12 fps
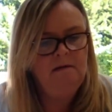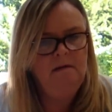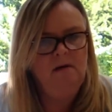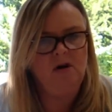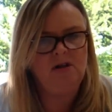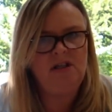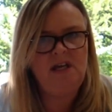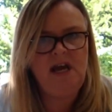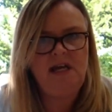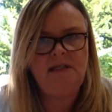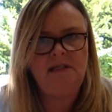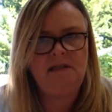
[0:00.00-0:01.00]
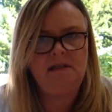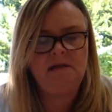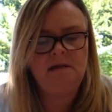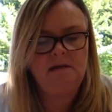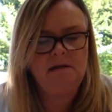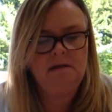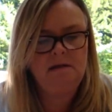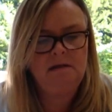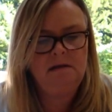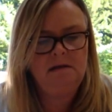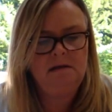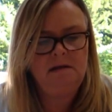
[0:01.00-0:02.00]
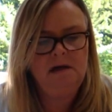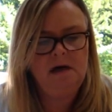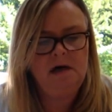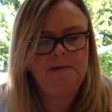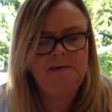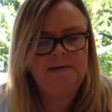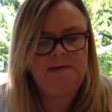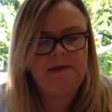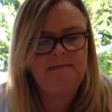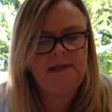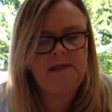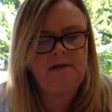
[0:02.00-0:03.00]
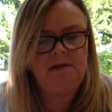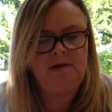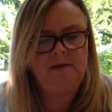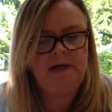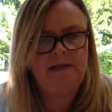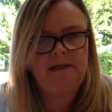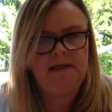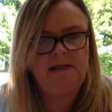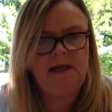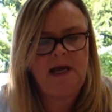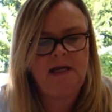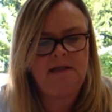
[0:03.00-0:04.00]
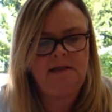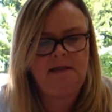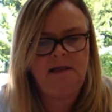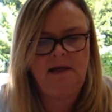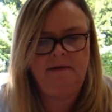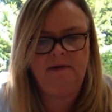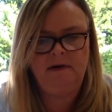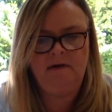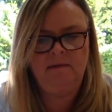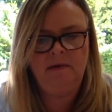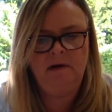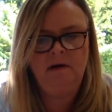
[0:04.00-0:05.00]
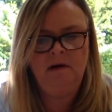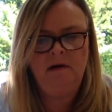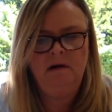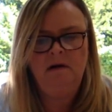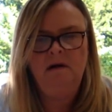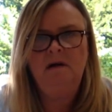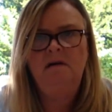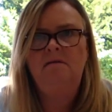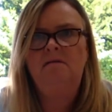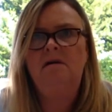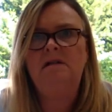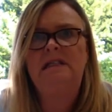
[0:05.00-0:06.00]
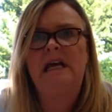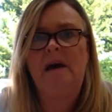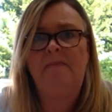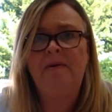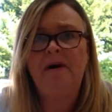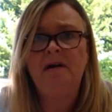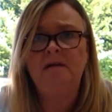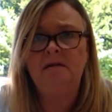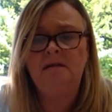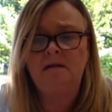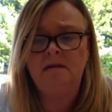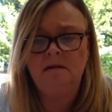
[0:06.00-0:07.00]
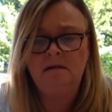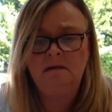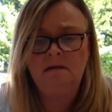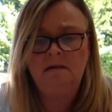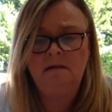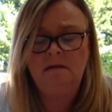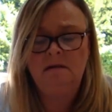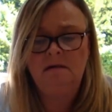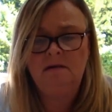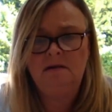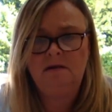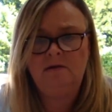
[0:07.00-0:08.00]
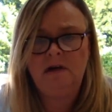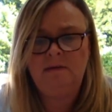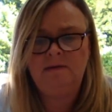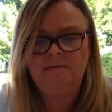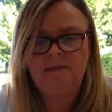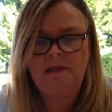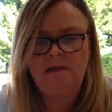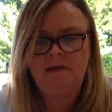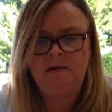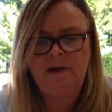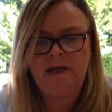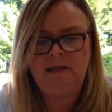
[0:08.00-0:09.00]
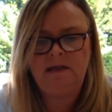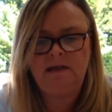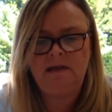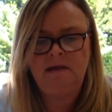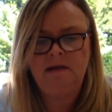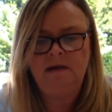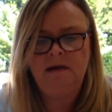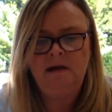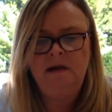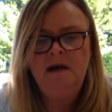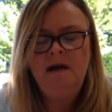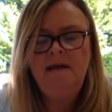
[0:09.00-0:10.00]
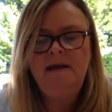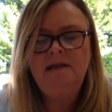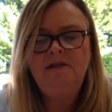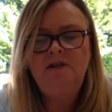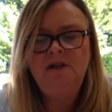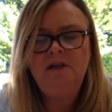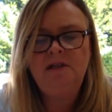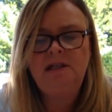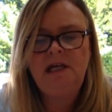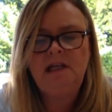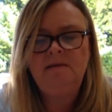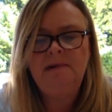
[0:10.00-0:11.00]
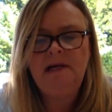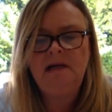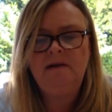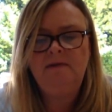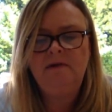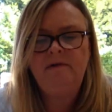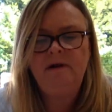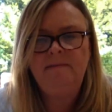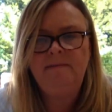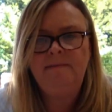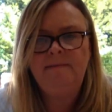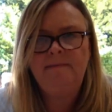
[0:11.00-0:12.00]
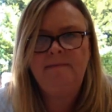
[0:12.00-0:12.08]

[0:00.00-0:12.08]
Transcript: "What's this?" gasped Mr. Twit as they entered the living room. "What's happened?" screamed Mrs. Twit. They stood in the middle of the room,